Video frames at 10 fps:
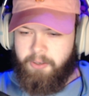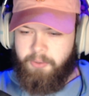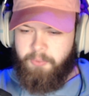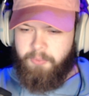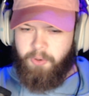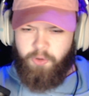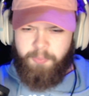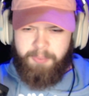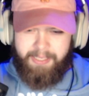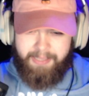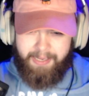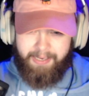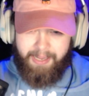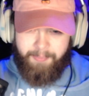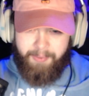Who played that
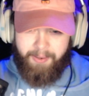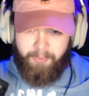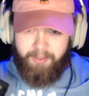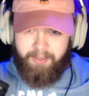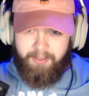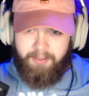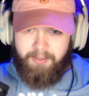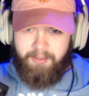guy, by the way?